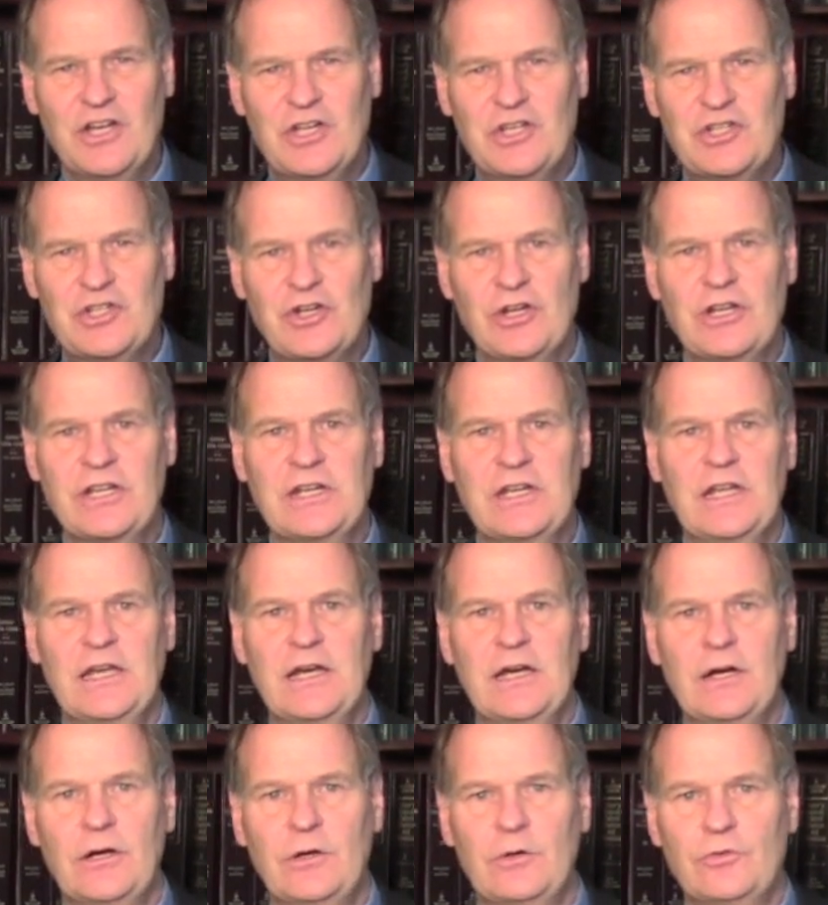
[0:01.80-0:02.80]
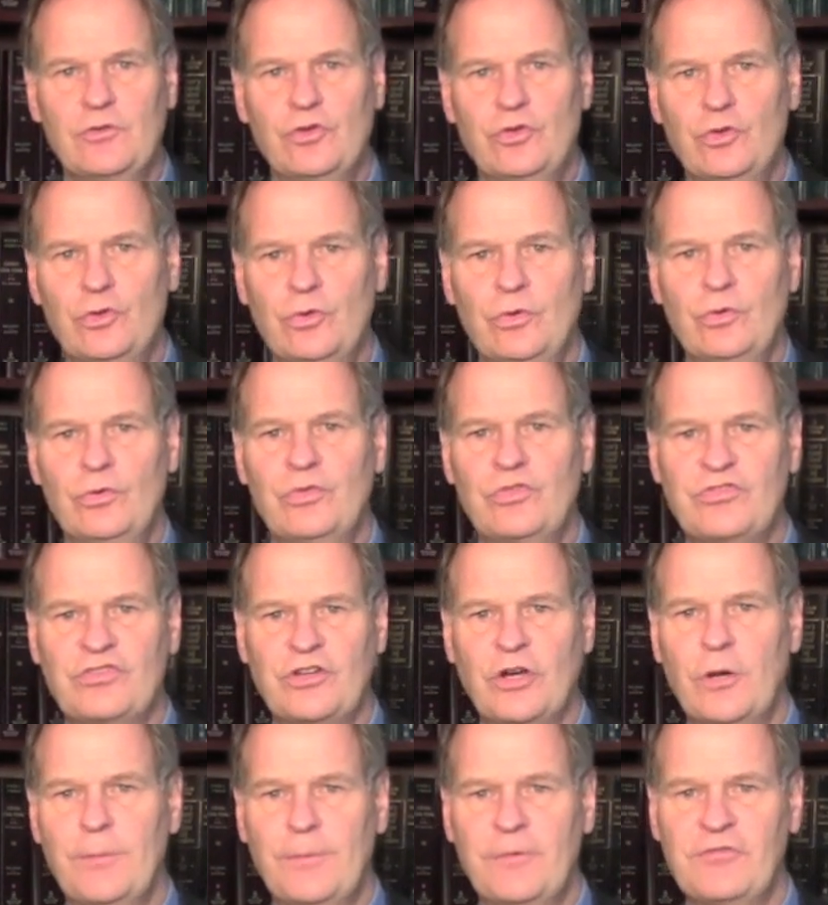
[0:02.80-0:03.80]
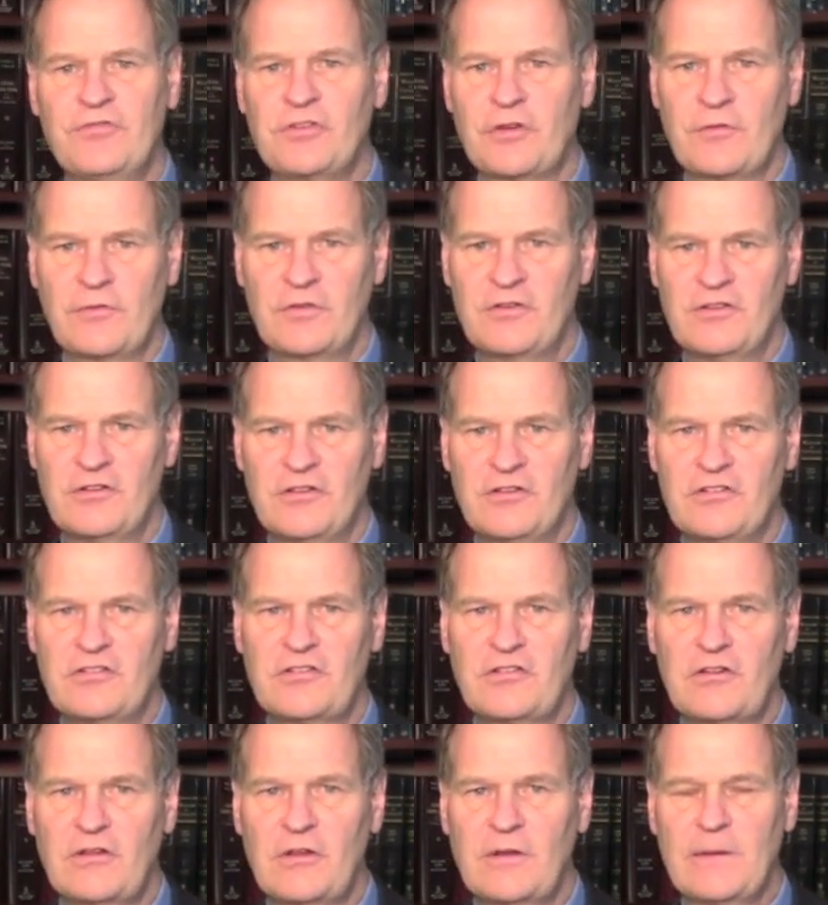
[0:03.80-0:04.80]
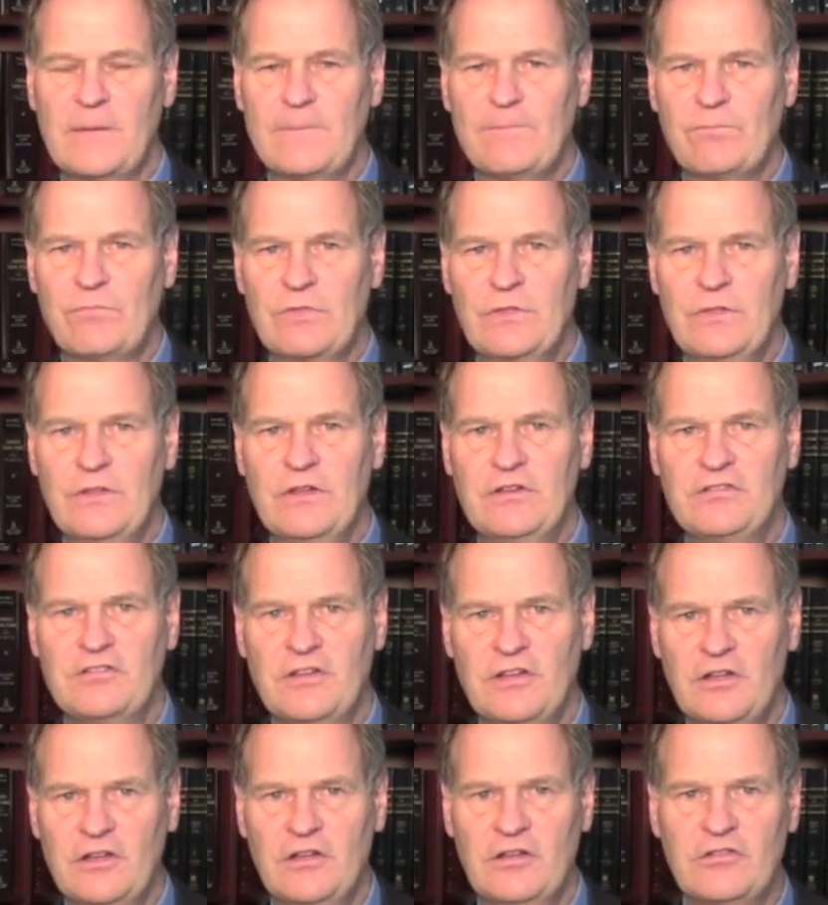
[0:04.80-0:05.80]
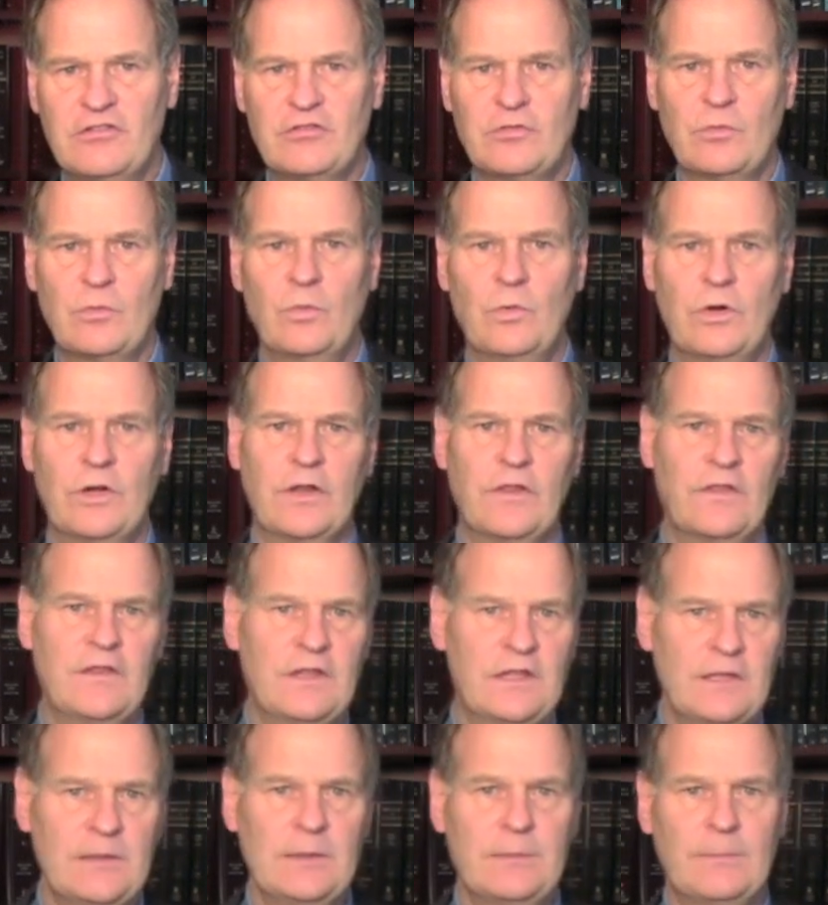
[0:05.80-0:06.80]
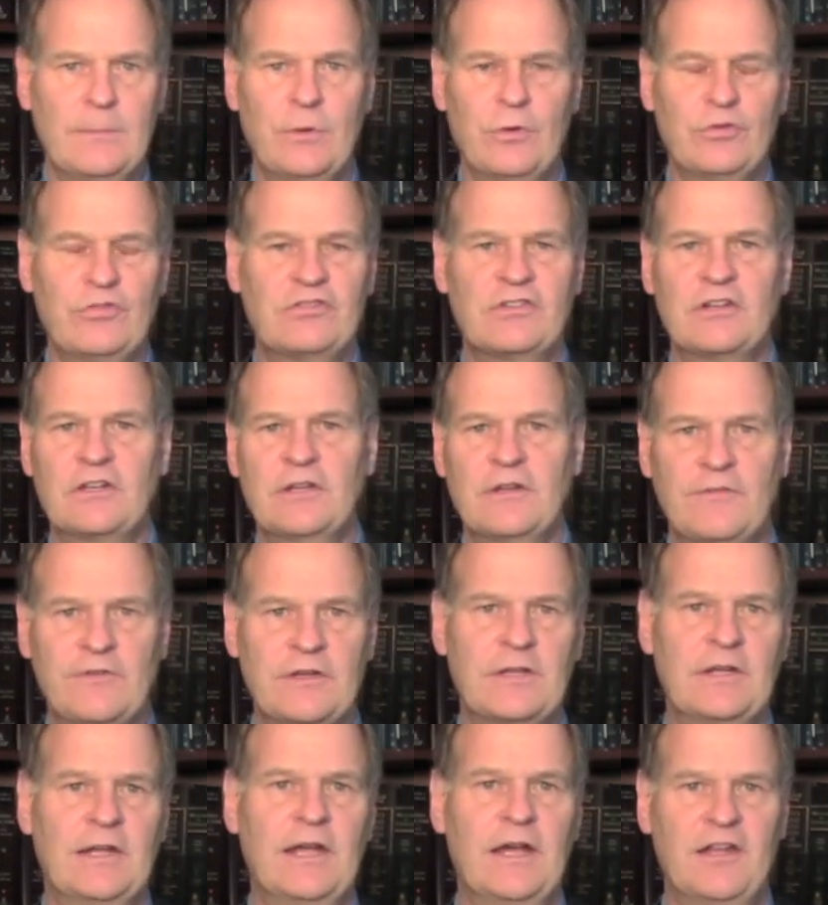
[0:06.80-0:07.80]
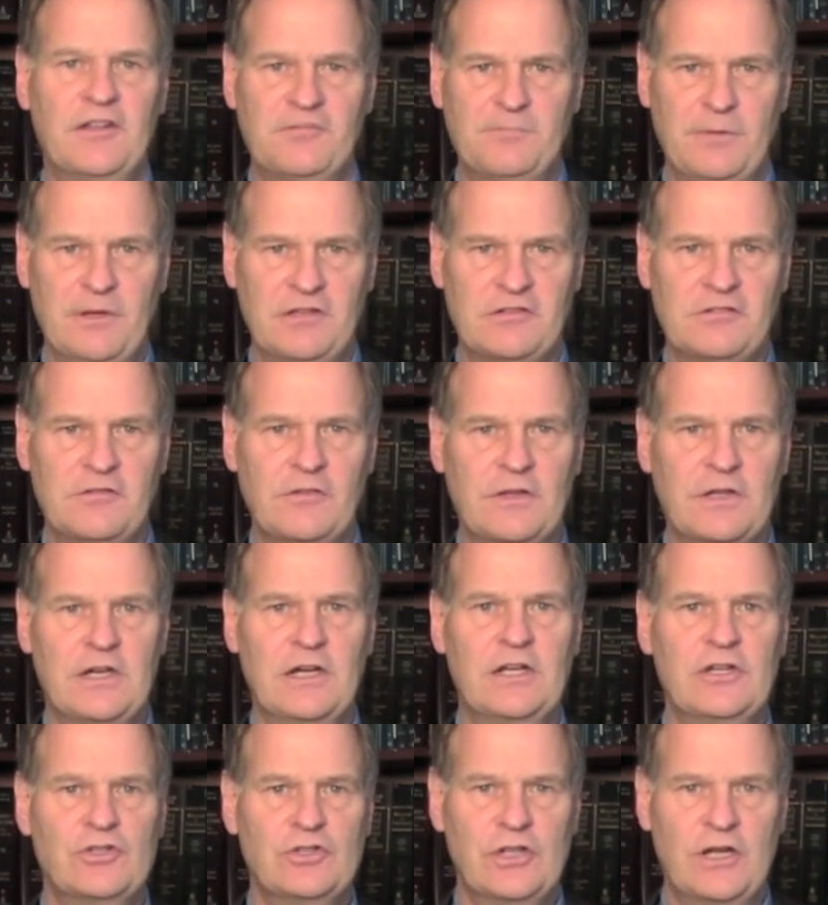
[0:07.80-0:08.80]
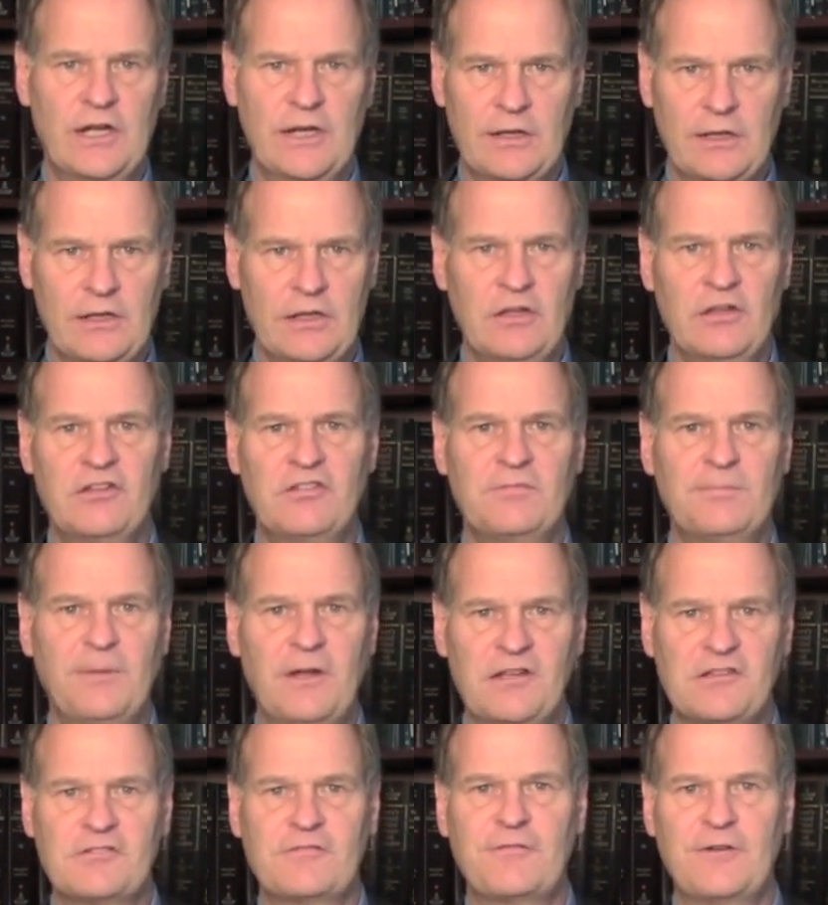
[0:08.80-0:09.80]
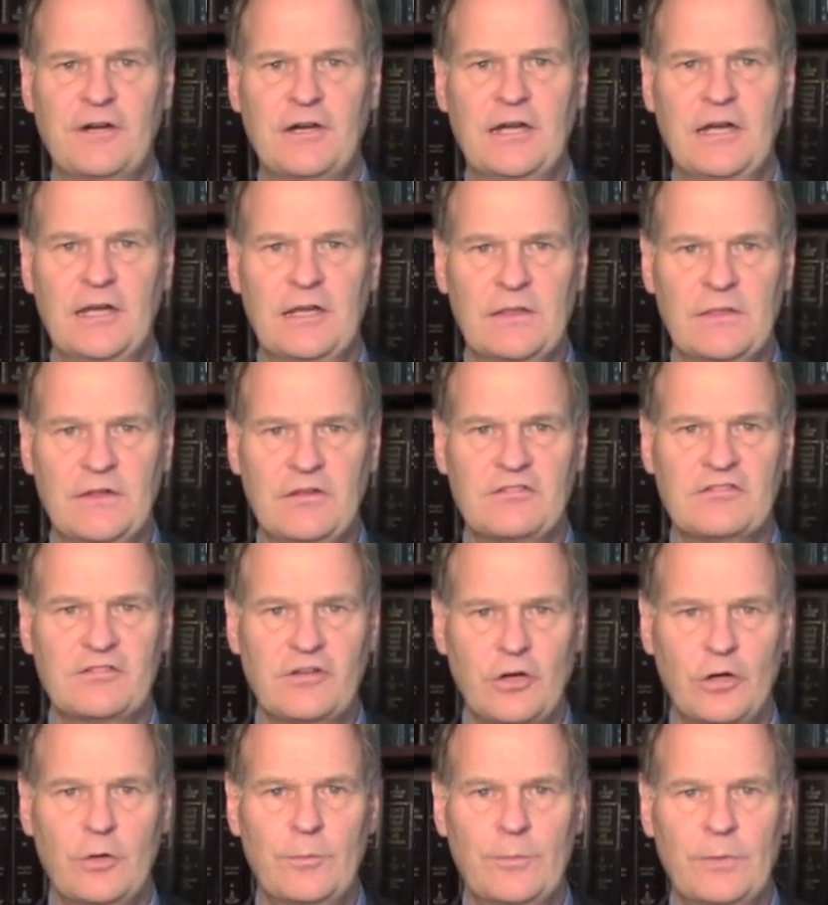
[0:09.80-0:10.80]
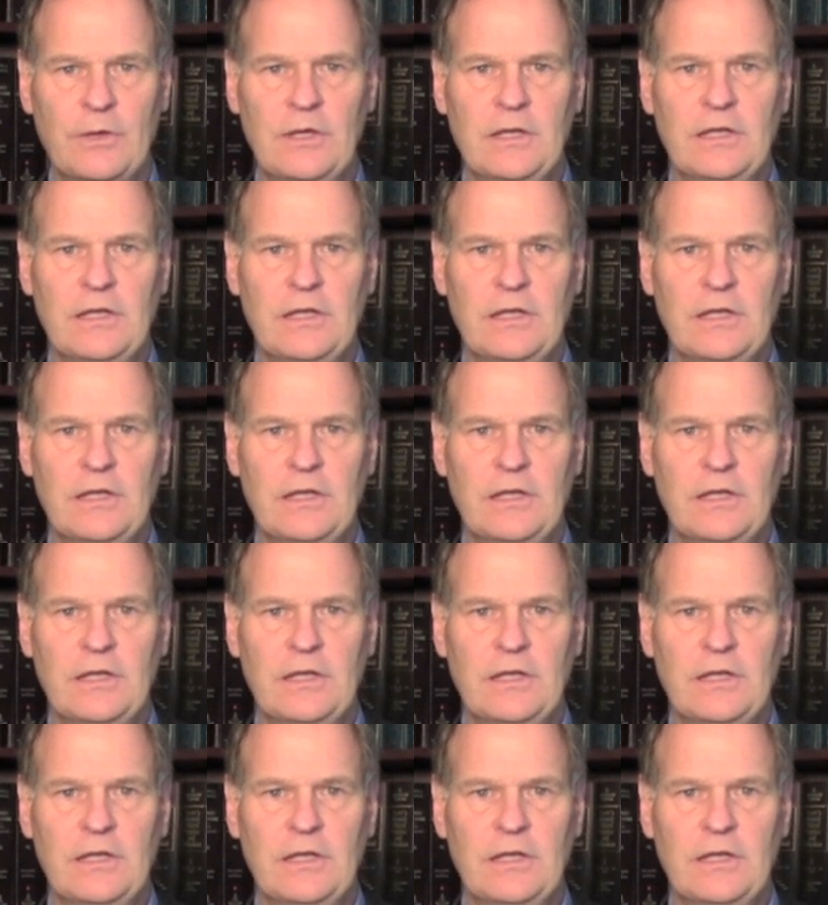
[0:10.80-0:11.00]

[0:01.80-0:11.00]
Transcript: Turning now to scope of services. This is one of the most significant aspects of the contract, is specifying the scope